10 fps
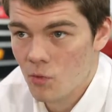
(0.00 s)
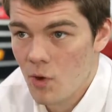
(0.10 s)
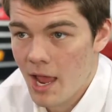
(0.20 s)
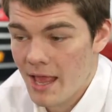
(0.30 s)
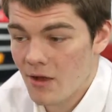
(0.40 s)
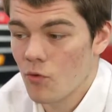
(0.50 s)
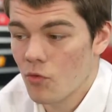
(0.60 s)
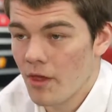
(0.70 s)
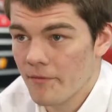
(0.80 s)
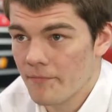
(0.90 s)
where all
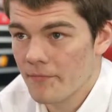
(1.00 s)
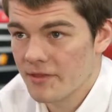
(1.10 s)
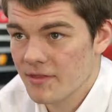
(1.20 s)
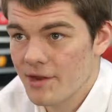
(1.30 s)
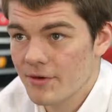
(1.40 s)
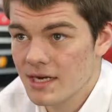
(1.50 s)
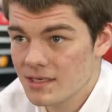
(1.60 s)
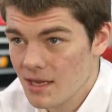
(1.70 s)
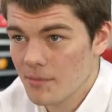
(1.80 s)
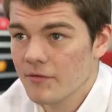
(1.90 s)
the theory
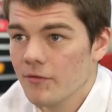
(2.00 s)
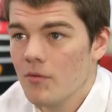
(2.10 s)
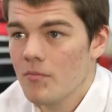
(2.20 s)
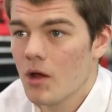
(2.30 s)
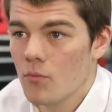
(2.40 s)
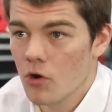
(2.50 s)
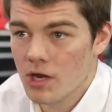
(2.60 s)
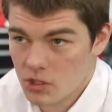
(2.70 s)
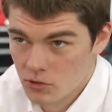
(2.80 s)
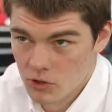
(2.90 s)
is coming from and what
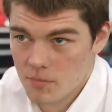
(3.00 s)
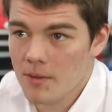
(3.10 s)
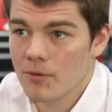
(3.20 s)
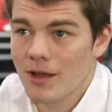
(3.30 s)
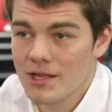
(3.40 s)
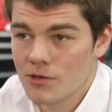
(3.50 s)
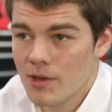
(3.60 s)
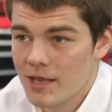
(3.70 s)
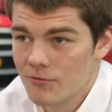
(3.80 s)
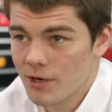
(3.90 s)
it could be applied to
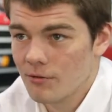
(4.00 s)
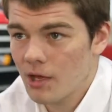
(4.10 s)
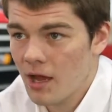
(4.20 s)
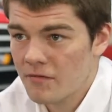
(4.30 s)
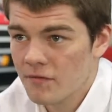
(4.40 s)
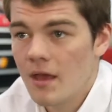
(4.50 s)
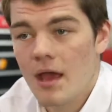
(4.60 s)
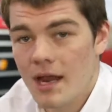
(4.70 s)
in real life,